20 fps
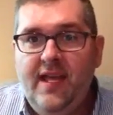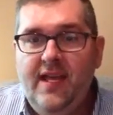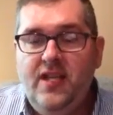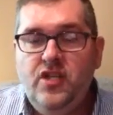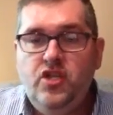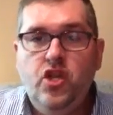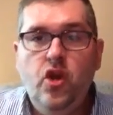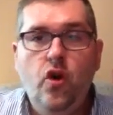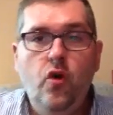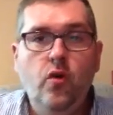
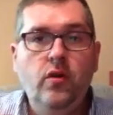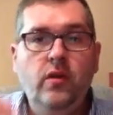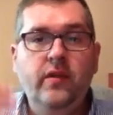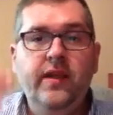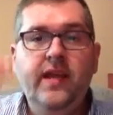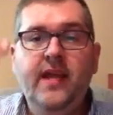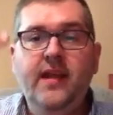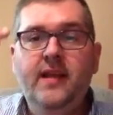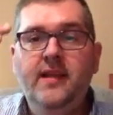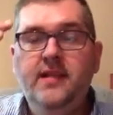He's
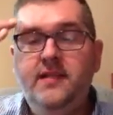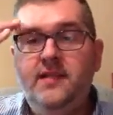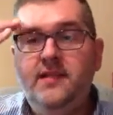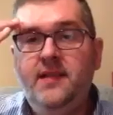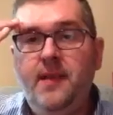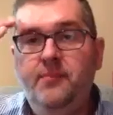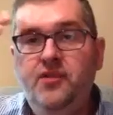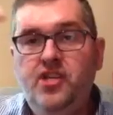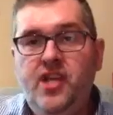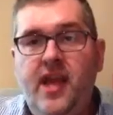totally in his
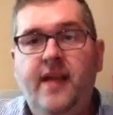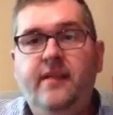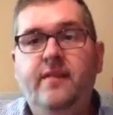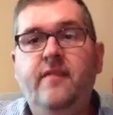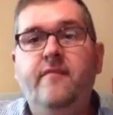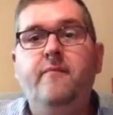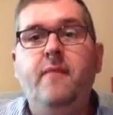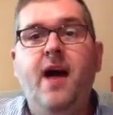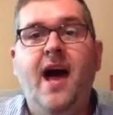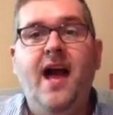
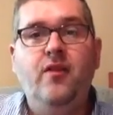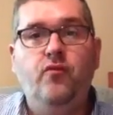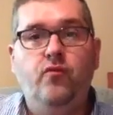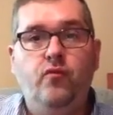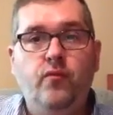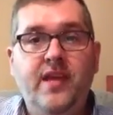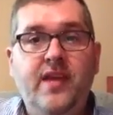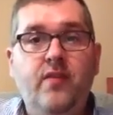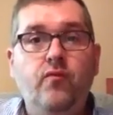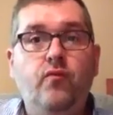subjective mind
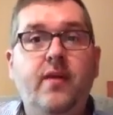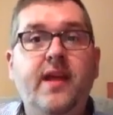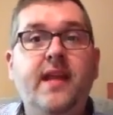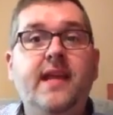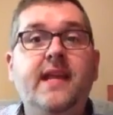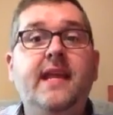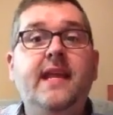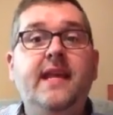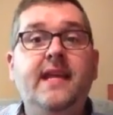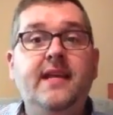
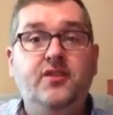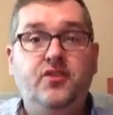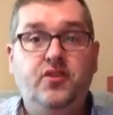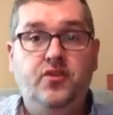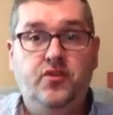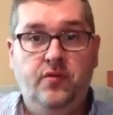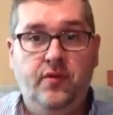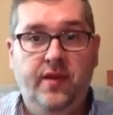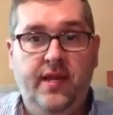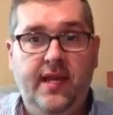rewritten
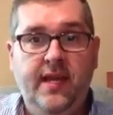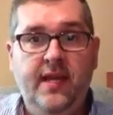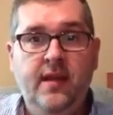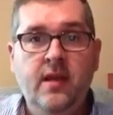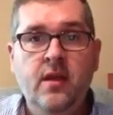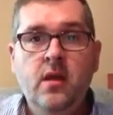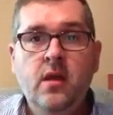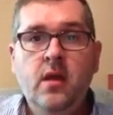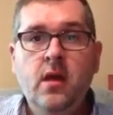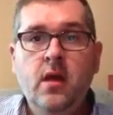history,
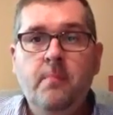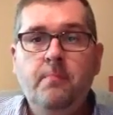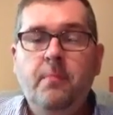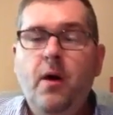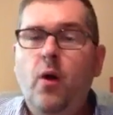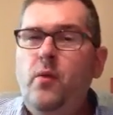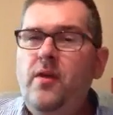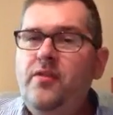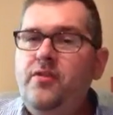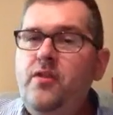
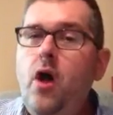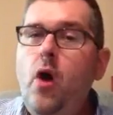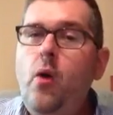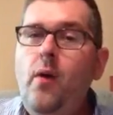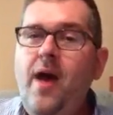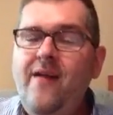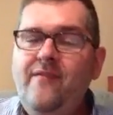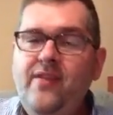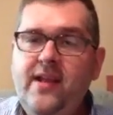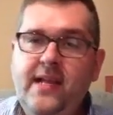but with no
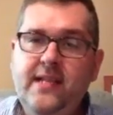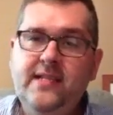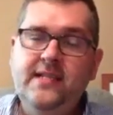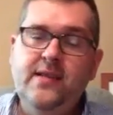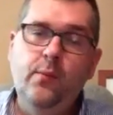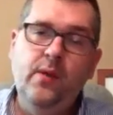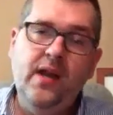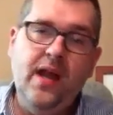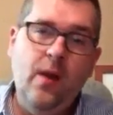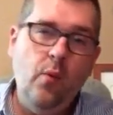evidence.
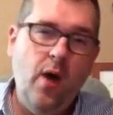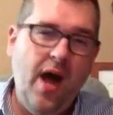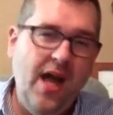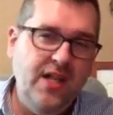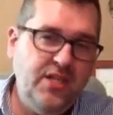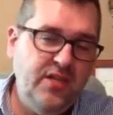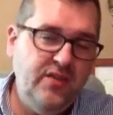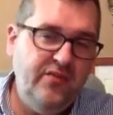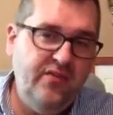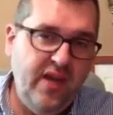And when I
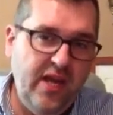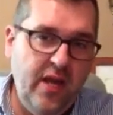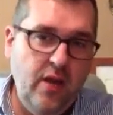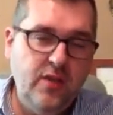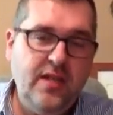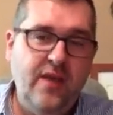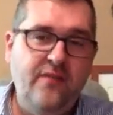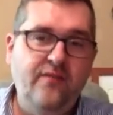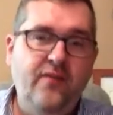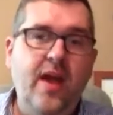watch his
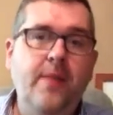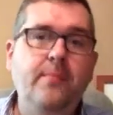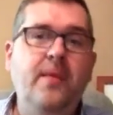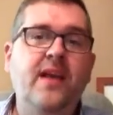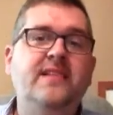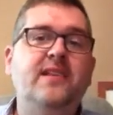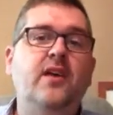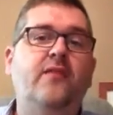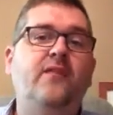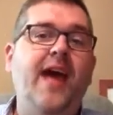videos, I find
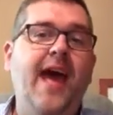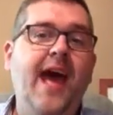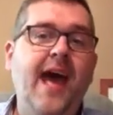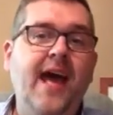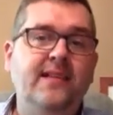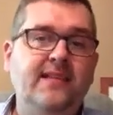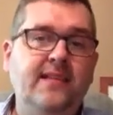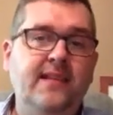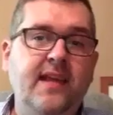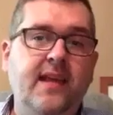myself
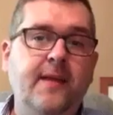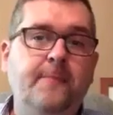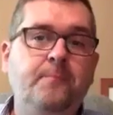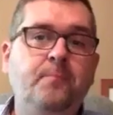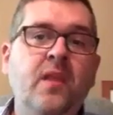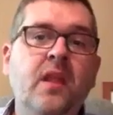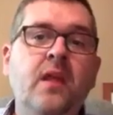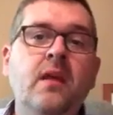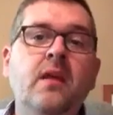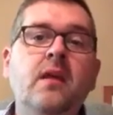
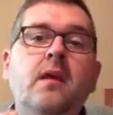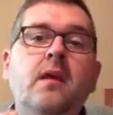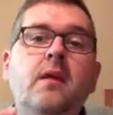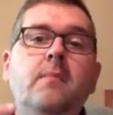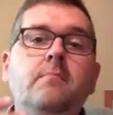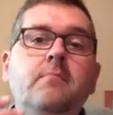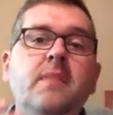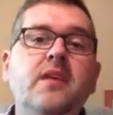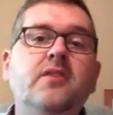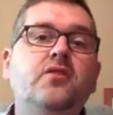asking,
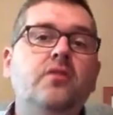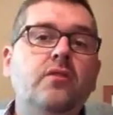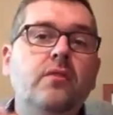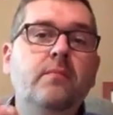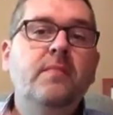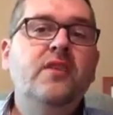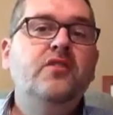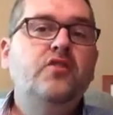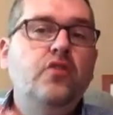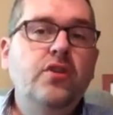Mr.
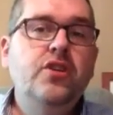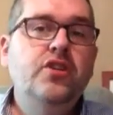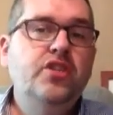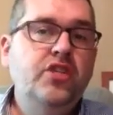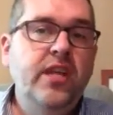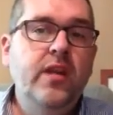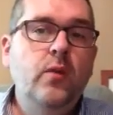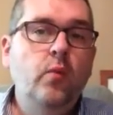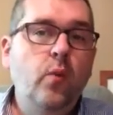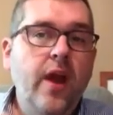
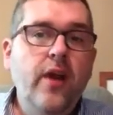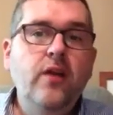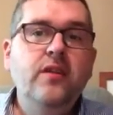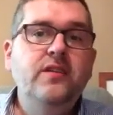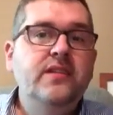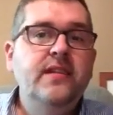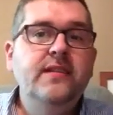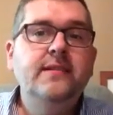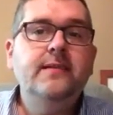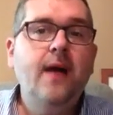Nasheed, where
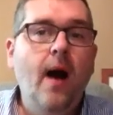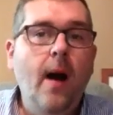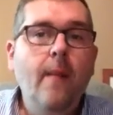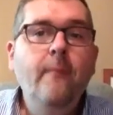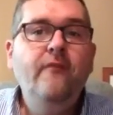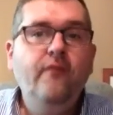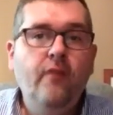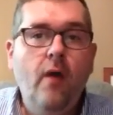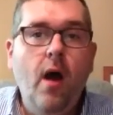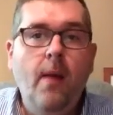does this
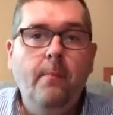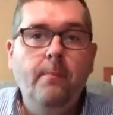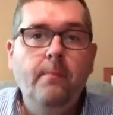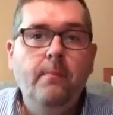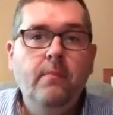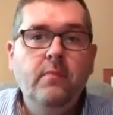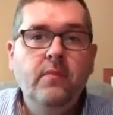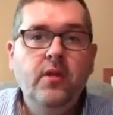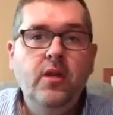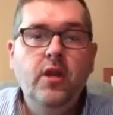come from?
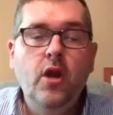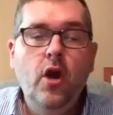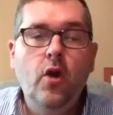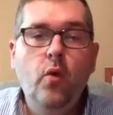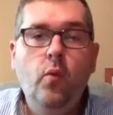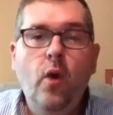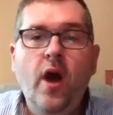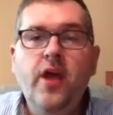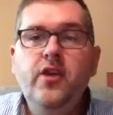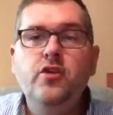
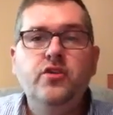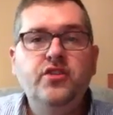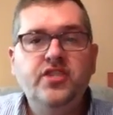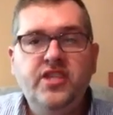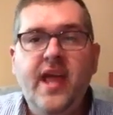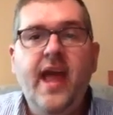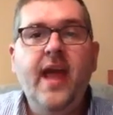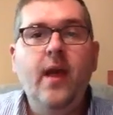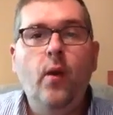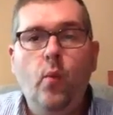What you're
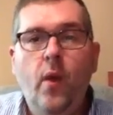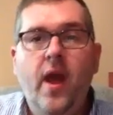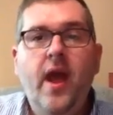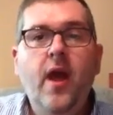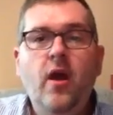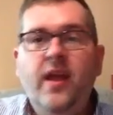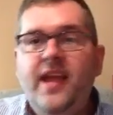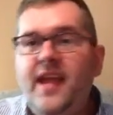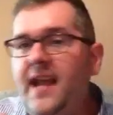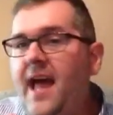saying,
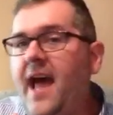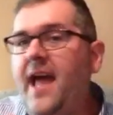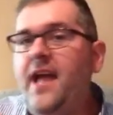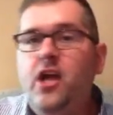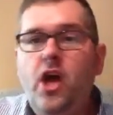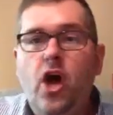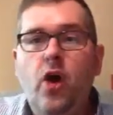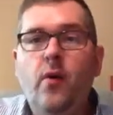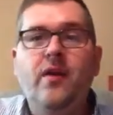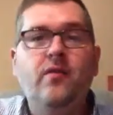where can I
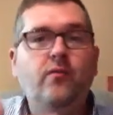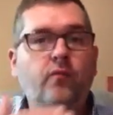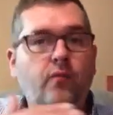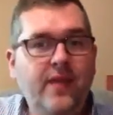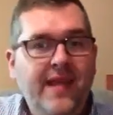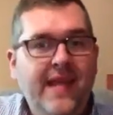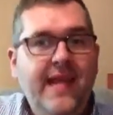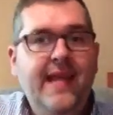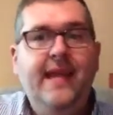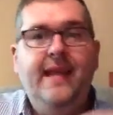go and
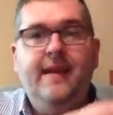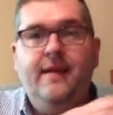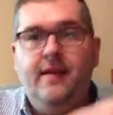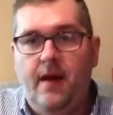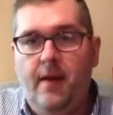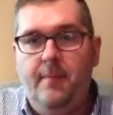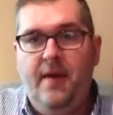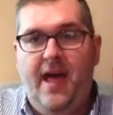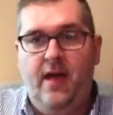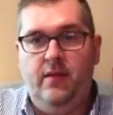read
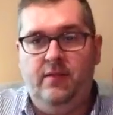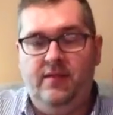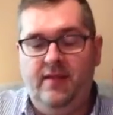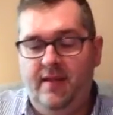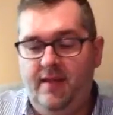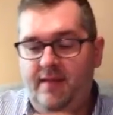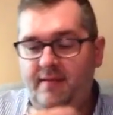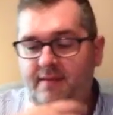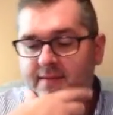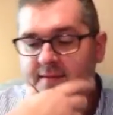about
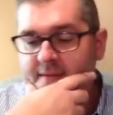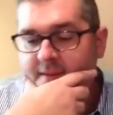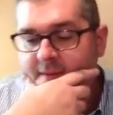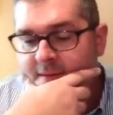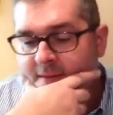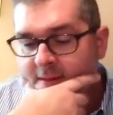this?